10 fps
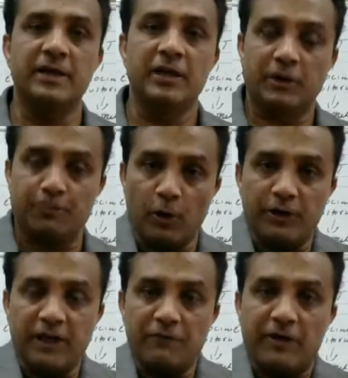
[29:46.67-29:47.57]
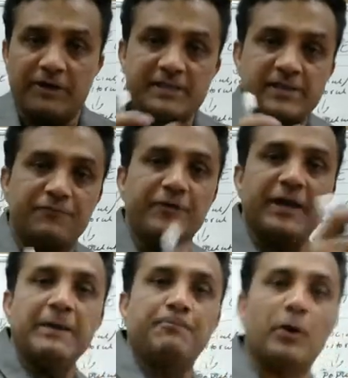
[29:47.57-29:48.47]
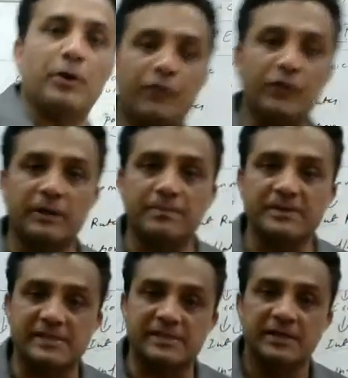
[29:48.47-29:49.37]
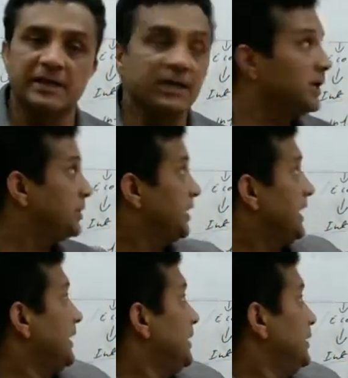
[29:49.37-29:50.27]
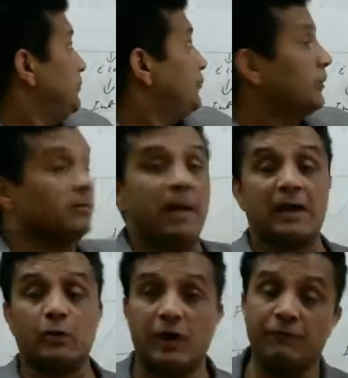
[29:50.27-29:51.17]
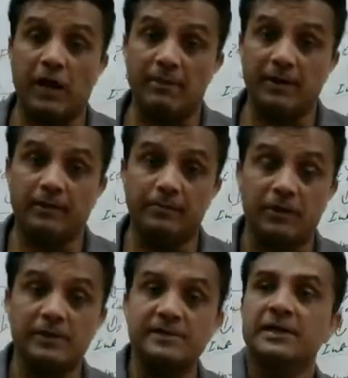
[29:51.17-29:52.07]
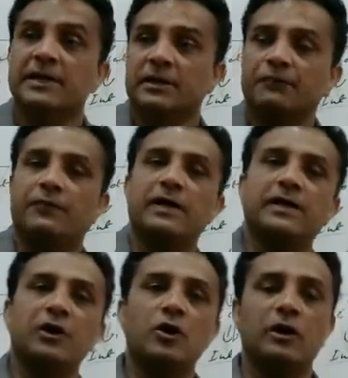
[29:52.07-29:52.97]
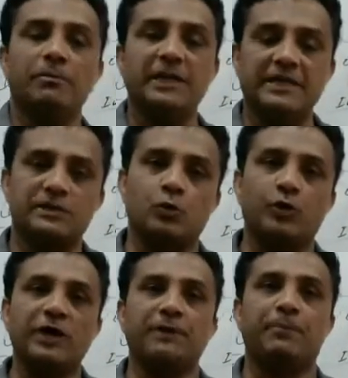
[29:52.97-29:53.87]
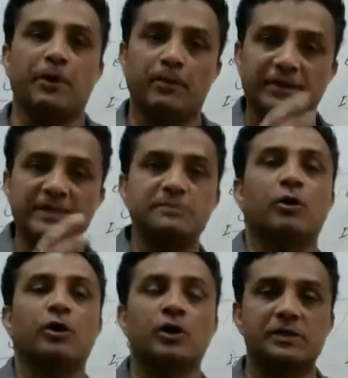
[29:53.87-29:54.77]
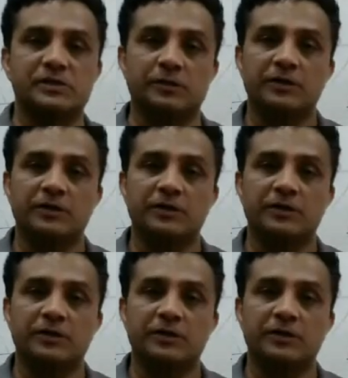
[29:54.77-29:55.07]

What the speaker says: The political factors are very important for the business. For for the macro environment, because the working of a company is totally dependent on this model also.